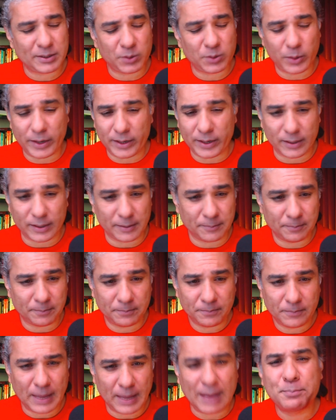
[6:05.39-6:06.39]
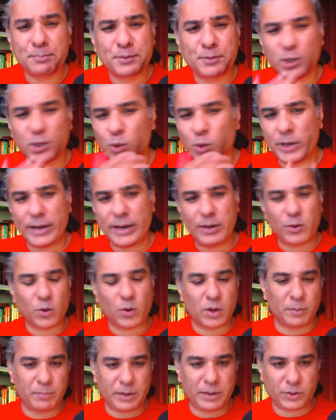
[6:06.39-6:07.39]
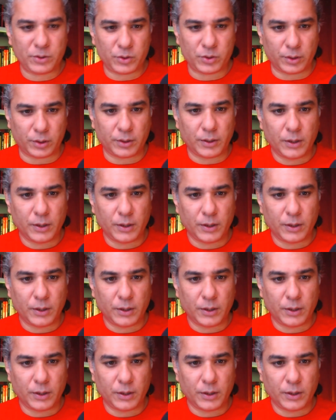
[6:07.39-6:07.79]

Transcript: or anything. Absolutely no competition.